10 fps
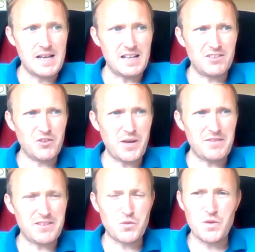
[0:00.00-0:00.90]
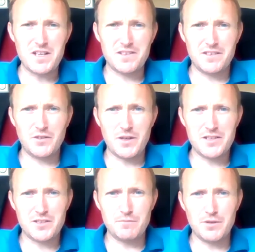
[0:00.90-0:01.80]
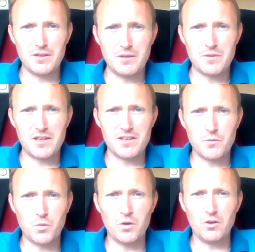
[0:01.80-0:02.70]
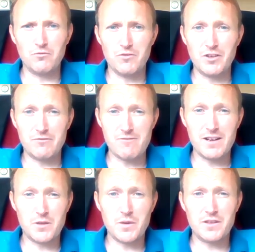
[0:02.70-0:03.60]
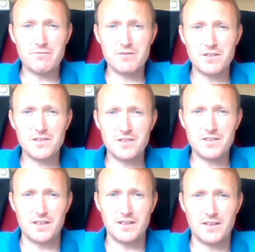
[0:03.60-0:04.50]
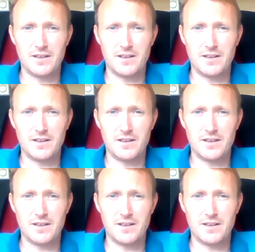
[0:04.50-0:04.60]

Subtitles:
And so we have this weird situation in Berlin where there's a wall running right the way through the city.